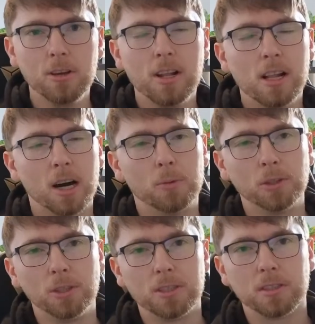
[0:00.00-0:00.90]
I
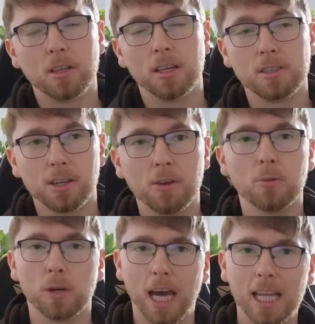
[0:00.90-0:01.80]
want you to know the
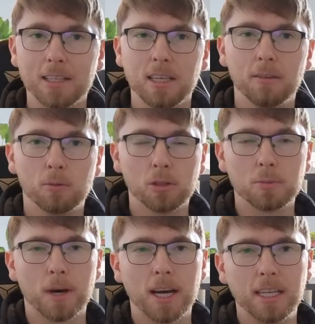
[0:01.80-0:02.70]
reality of what's
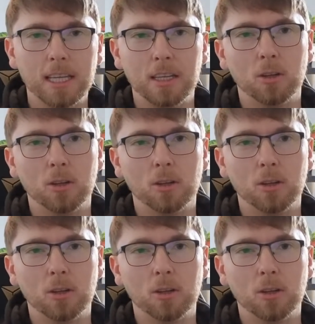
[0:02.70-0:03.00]
behind it,